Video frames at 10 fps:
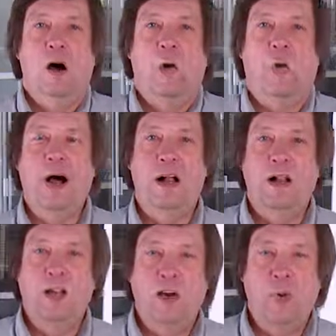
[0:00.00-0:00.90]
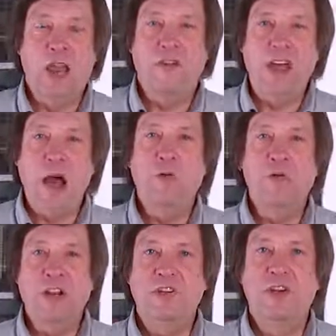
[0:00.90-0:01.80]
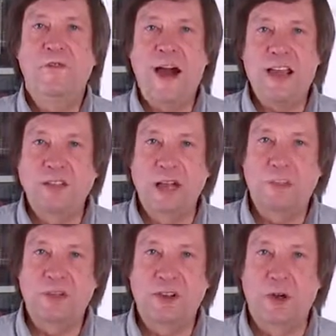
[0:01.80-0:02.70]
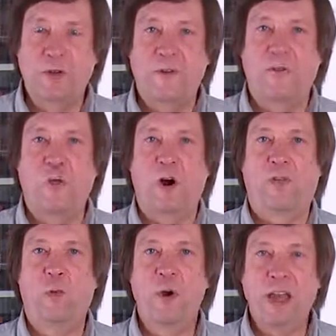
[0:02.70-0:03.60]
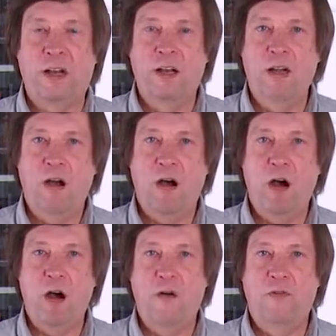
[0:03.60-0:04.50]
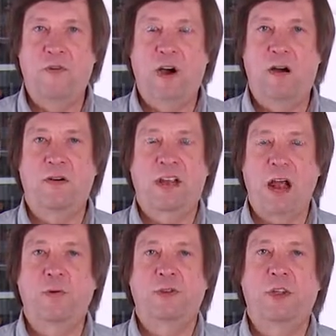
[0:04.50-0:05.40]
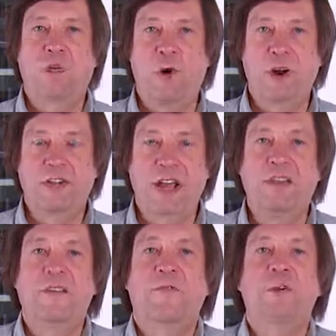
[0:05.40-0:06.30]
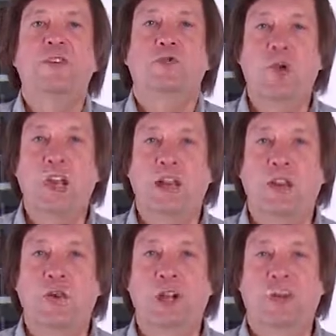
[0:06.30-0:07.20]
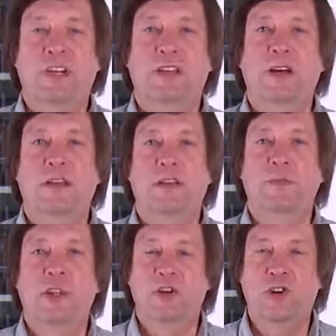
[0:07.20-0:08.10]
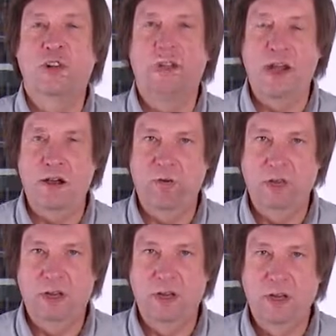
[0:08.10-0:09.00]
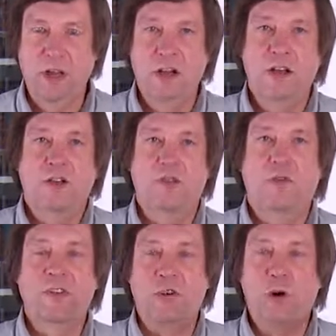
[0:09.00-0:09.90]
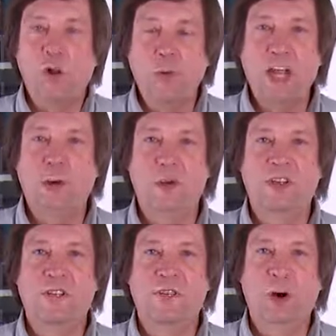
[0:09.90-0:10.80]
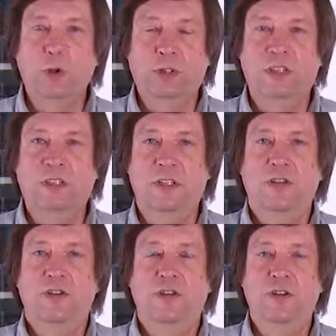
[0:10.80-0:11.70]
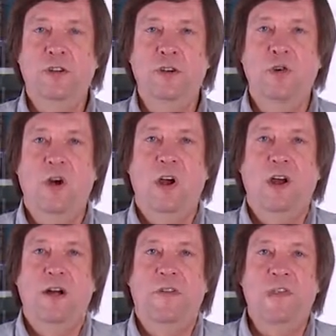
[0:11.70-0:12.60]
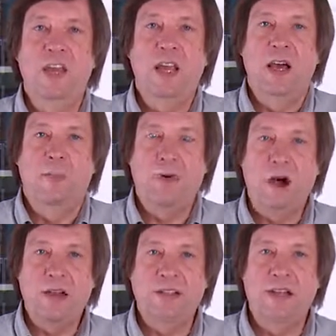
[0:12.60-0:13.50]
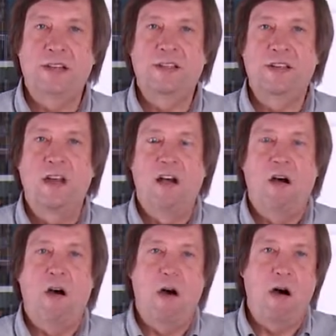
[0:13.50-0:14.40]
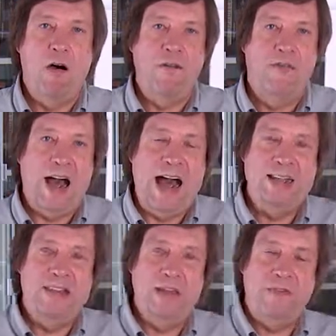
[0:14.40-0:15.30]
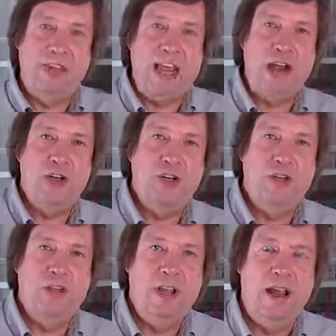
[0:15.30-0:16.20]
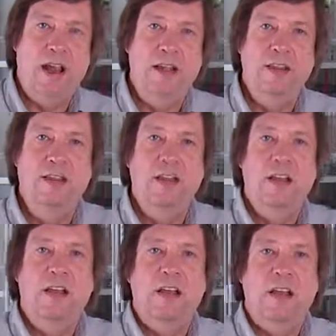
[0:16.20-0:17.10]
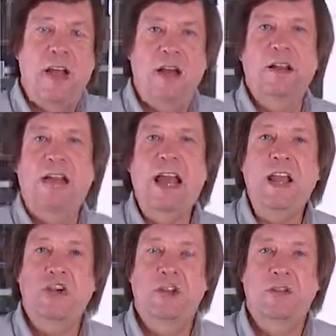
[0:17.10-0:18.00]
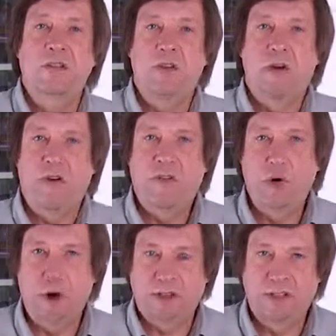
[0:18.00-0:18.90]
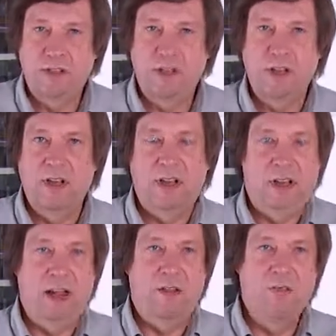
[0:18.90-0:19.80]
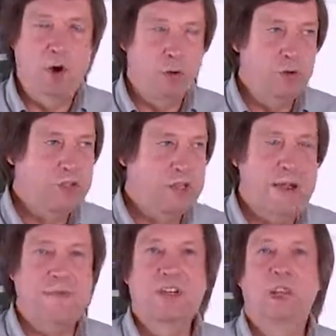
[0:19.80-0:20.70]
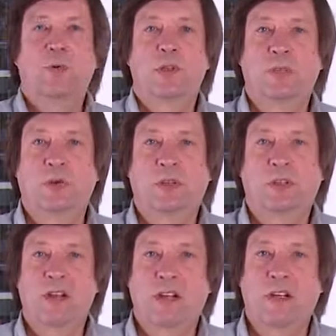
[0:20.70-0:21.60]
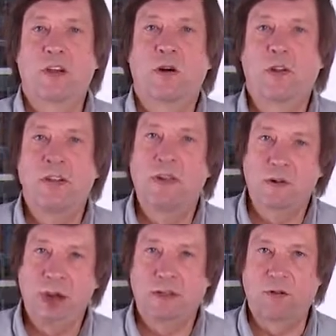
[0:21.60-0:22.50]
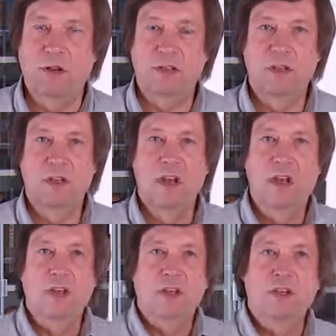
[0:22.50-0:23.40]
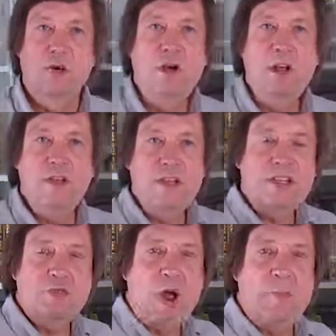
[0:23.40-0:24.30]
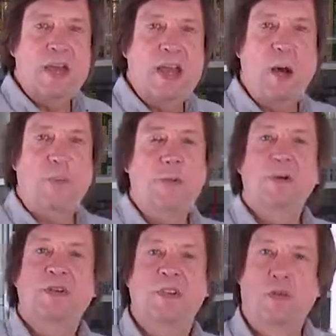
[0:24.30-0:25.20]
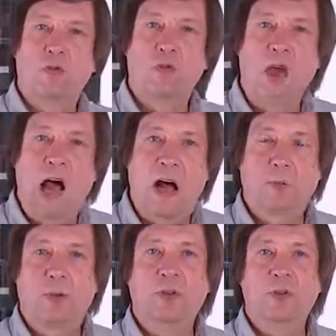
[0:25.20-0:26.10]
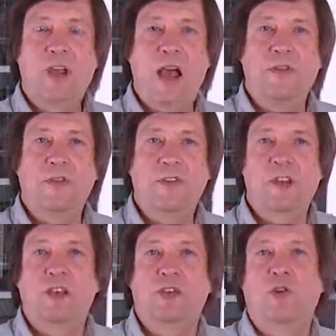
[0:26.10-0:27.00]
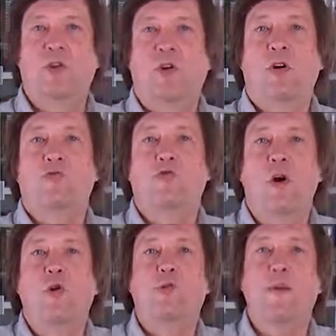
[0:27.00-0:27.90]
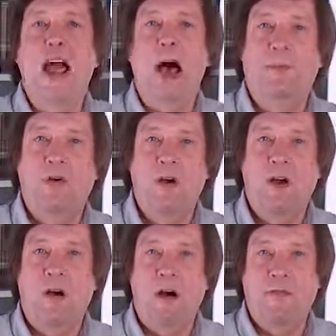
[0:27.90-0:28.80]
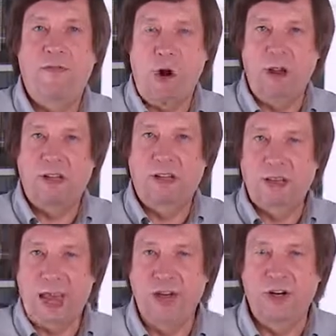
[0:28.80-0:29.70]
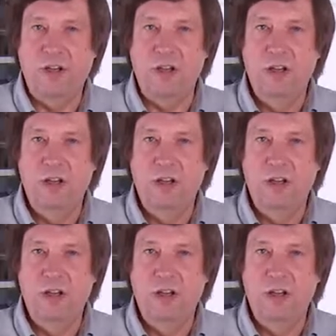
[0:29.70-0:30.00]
Well, we have now reached the final episode of the 4th week of our accounting course and the first week in which we studied managerial accounting. So this whole week was devoted to the process of identification and allocation of costs, and most emphasis was put clearly on indirect costs. So in this wrapping up episode, I'll put together the so-called roadmap of cost allocation.